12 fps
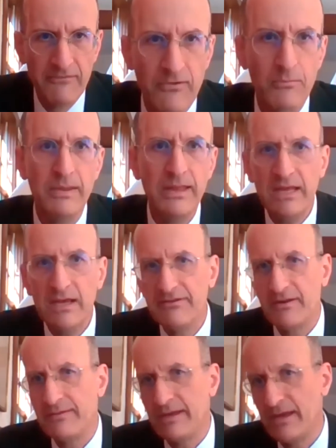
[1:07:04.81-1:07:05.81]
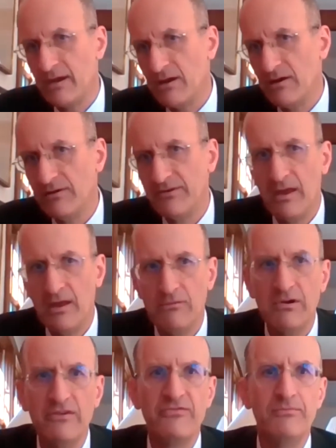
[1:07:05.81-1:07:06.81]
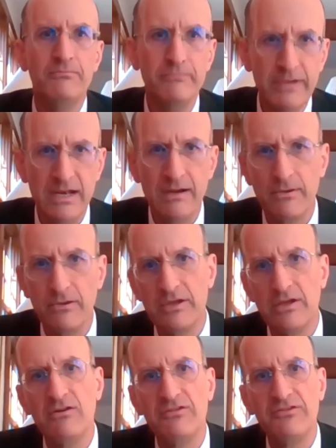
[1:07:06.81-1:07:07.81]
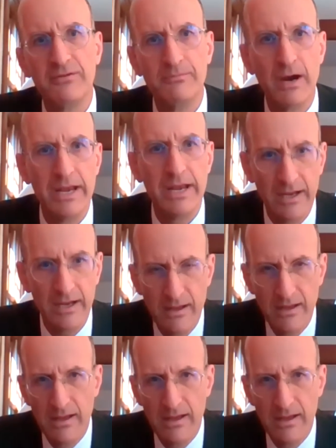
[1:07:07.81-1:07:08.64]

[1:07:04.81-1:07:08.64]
for millions of years with minimal use of money.